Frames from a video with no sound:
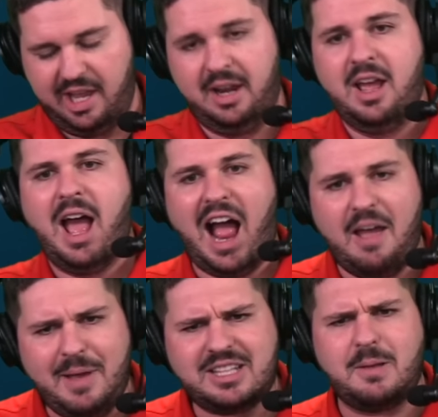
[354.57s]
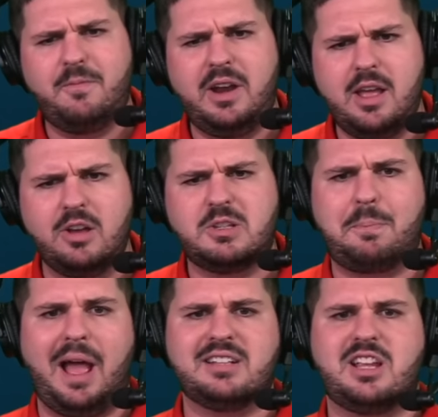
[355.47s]
And I've made some videos the
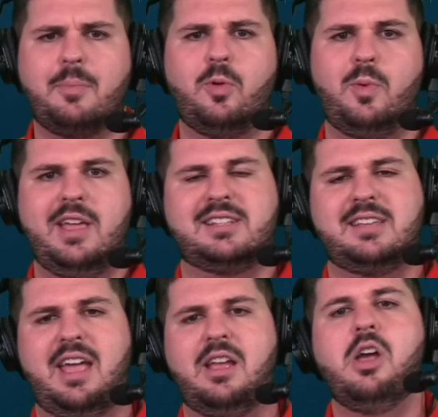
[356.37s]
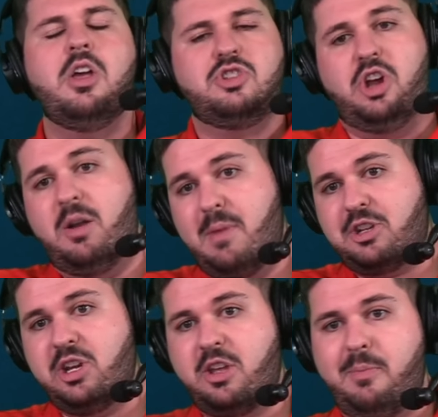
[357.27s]
past couple weeks saying John
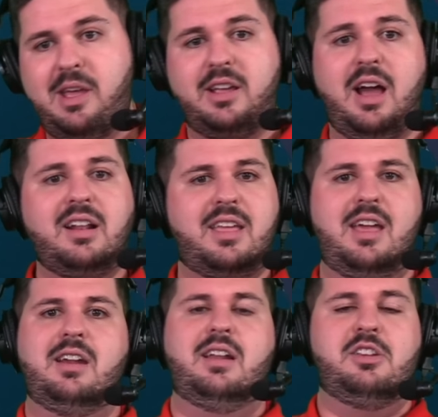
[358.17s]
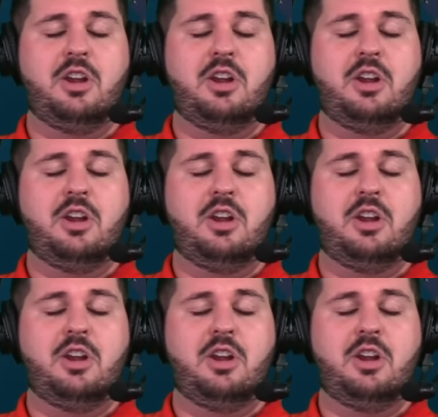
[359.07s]
Metchie could be a cut candidate.